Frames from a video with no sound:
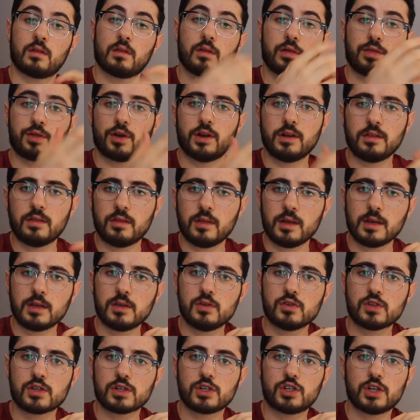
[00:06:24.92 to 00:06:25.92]
The third thing
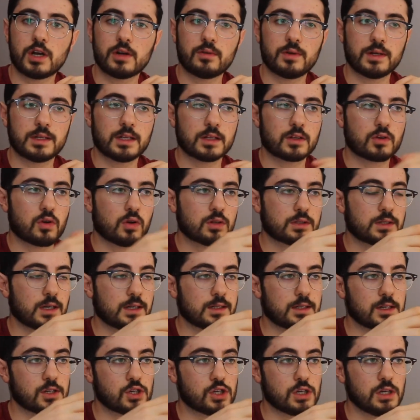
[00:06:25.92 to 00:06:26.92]
user-generated
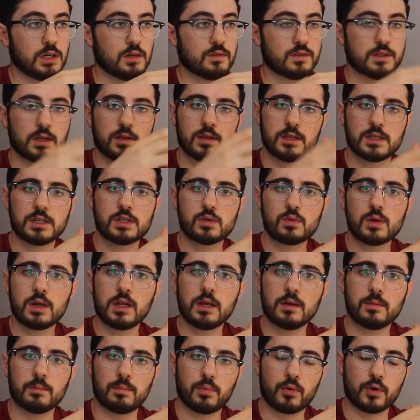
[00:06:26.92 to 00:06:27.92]
content achieves, and this is
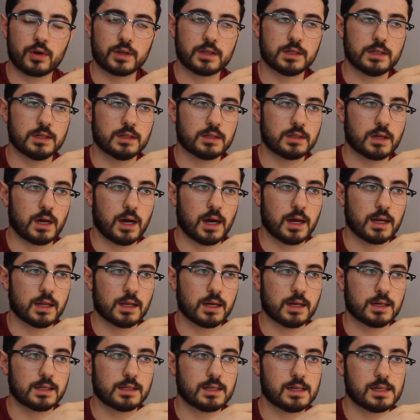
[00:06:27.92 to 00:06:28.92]
really important to
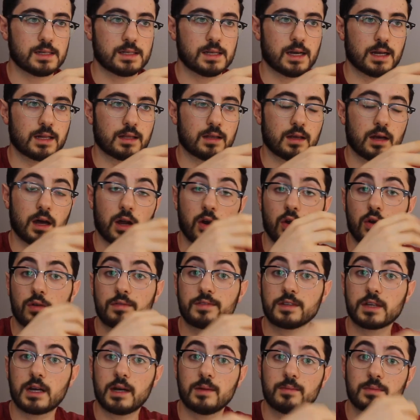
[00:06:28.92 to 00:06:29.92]
highlight, is that a lot of
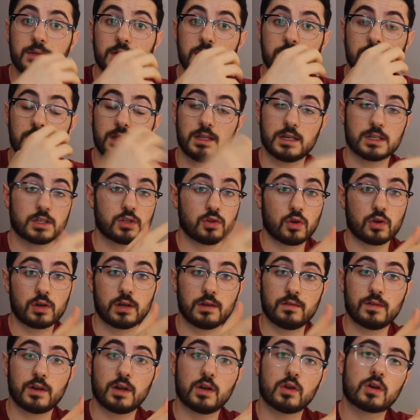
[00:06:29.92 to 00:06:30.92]
times it does not
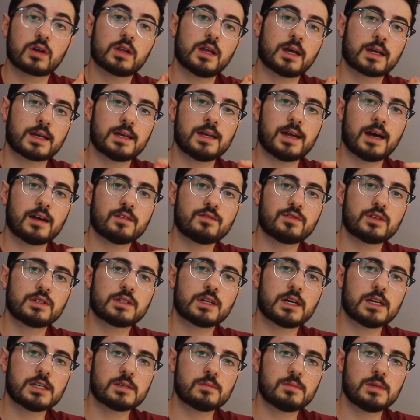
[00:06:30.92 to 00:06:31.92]
even look like an
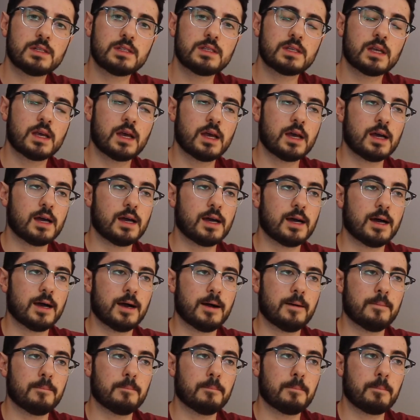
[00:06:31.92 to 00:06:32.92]
advertisement.
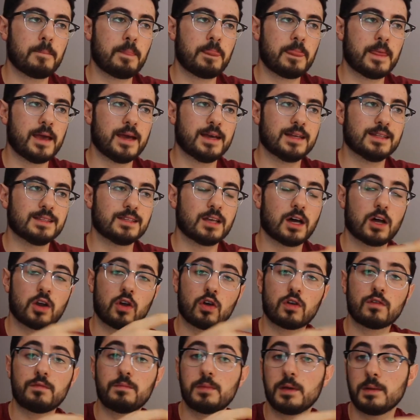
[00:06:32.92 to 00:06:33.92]
And a
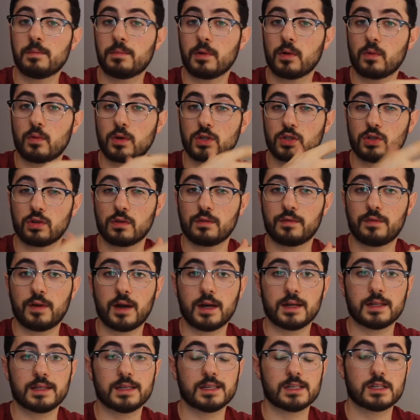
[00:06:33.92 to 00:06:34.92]
lot of people, what you'll
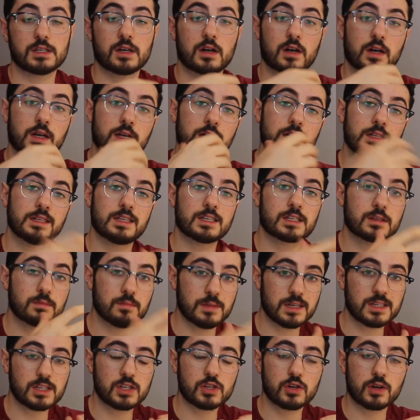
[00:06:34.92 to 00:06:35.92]
find is, are going to
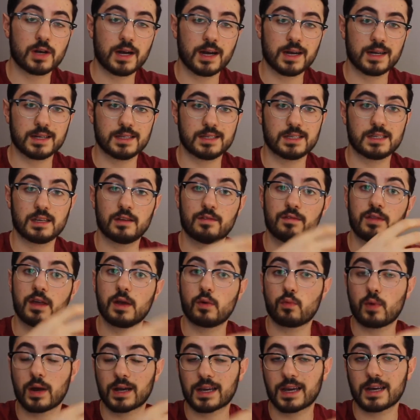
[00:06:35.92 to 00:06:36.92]
dismiss your ads if they
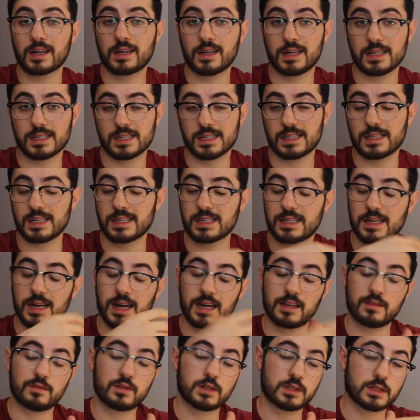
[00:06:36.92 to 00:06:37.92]
recognize it as an
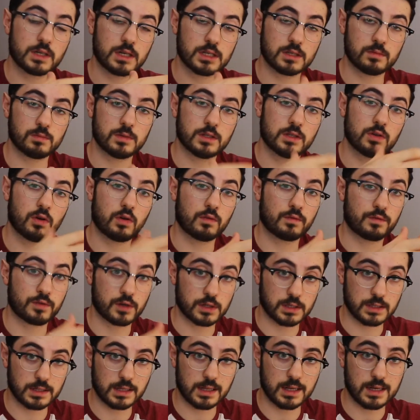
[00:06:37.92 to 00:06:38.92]
advertisement on
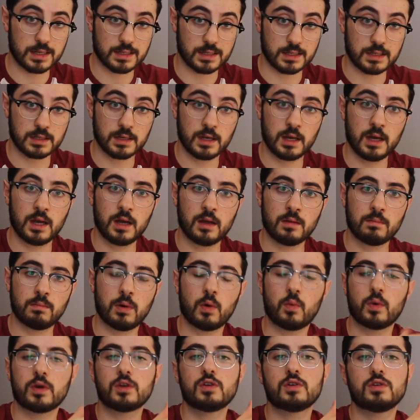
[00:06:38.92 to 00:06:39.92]
first glance.
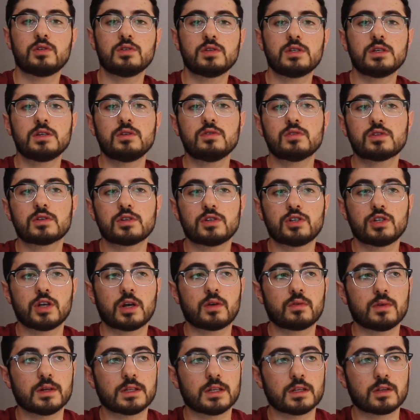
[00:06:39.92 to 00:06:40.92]
But when you're using
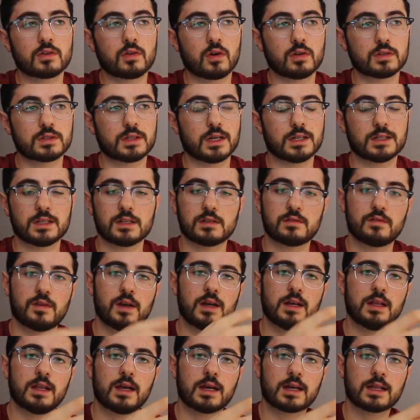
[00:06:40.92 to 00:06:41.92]
user-generated content, it's
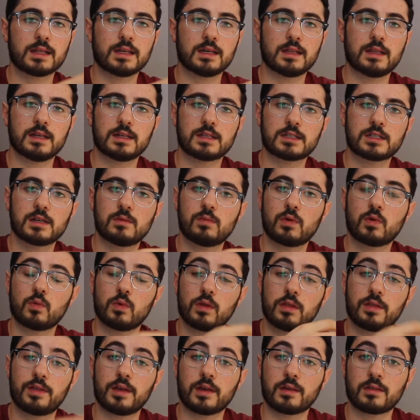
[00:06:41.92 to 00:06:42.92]
very likely that someone
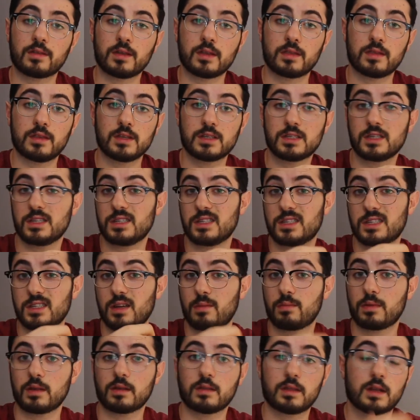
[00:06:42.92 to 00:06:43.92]
will think that this is
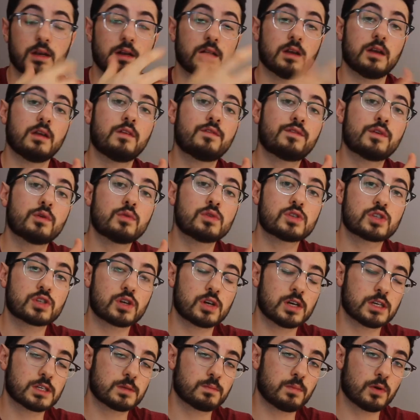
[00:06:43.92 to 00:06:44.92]
something that an
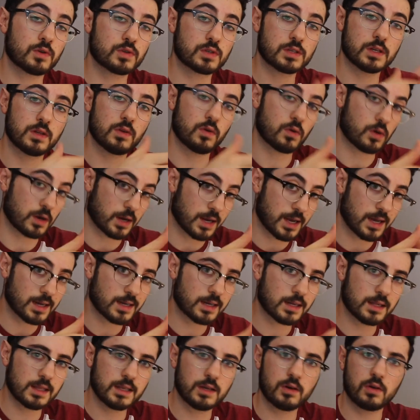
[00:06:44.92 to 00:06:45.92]
influencer has posted
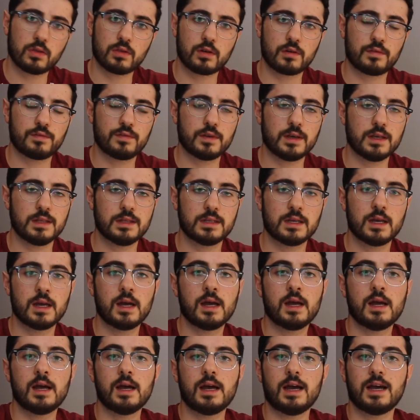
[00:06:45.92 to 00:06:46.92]
organically on their feed.
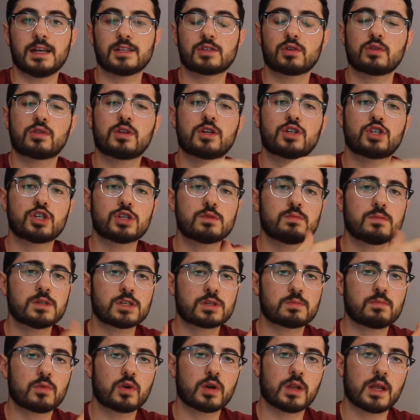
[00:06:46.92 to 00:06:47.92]
And so they're just
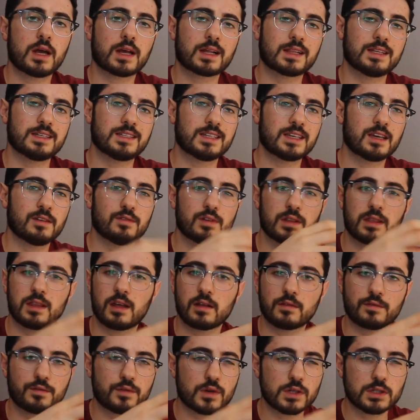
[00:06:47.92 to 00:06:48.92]
much more likely to give it
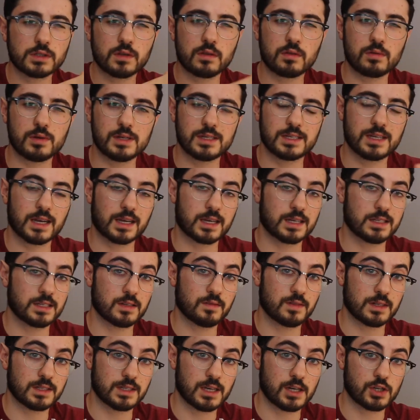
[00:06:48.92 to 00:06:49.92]
that first 3 seconds
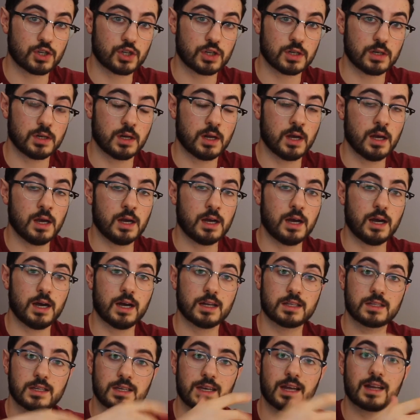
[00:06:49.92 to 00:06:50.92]
of attention
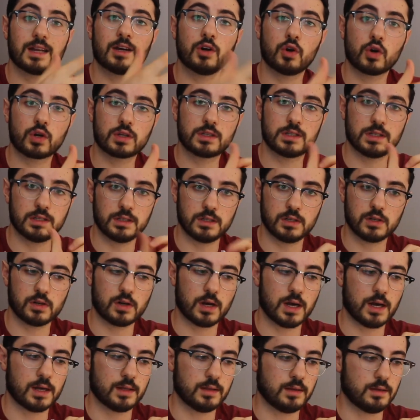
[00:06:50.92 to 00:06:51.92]
to get hooked into your
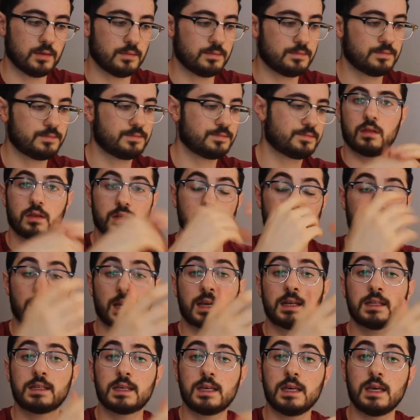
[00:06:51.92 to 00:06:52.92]
ad. The
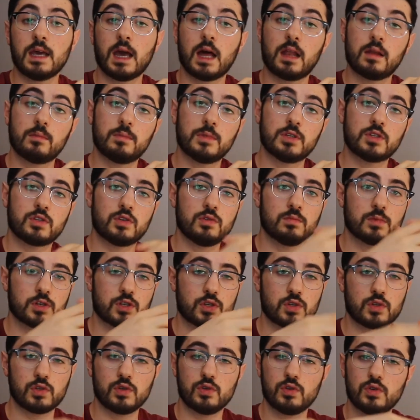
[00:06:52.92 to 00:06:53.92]
second key element you
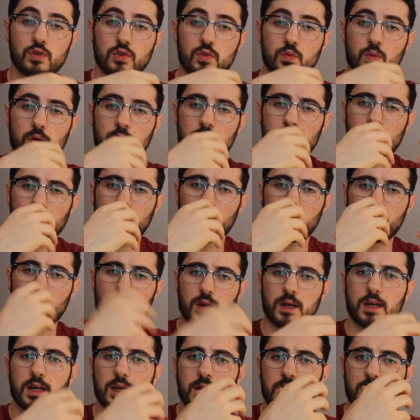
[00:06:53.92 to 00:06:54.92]
must use when you're
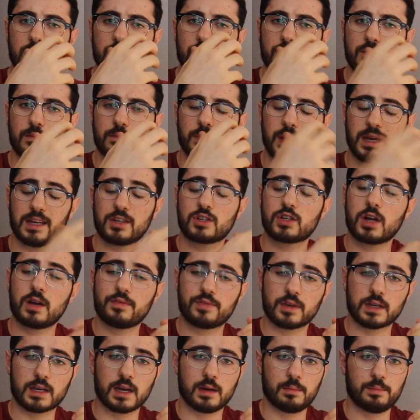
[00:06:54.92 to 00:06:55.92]
running paid
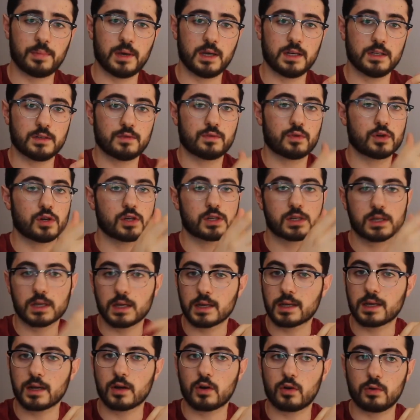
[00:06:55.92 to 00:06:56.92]
traffic campaigns for your
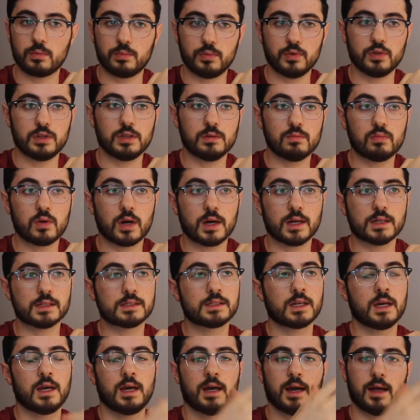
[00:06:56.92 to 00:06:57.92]
skincare or beauty
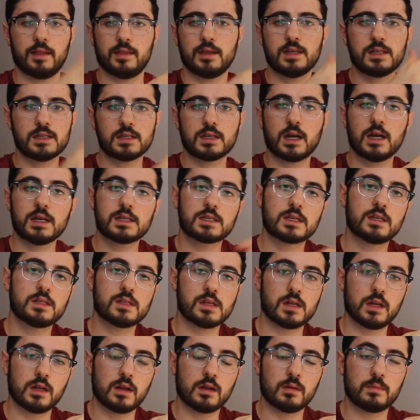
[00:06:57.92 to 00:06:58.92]
brands, and this ties in
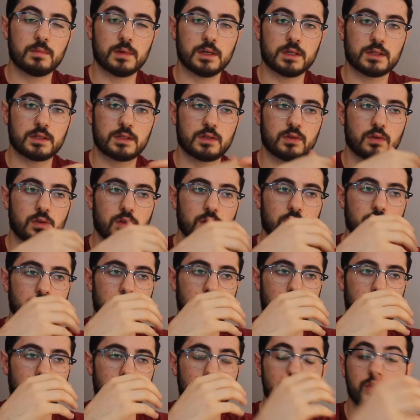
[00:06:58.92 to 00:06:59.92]
a little bit to the
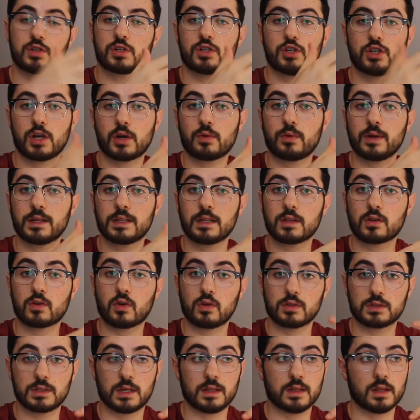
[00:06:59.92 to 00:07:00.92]
user-generated
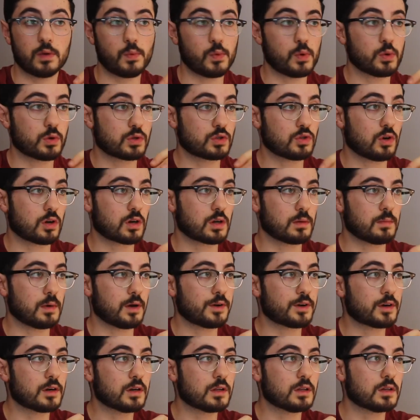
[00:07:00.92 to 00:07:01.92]
content that we were talking
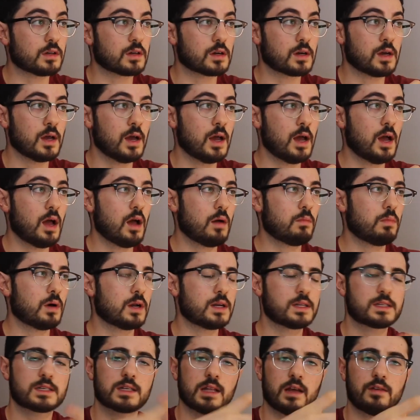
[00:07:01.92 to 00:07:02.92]
about earlier, but
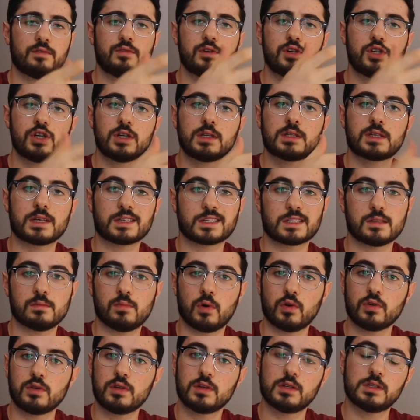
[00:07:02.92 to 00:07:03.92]
it's leveraging
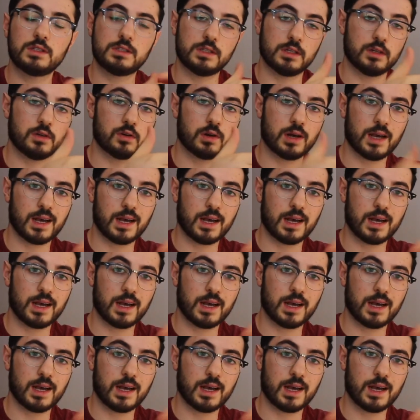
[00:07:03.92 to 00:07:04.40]
testimonials in your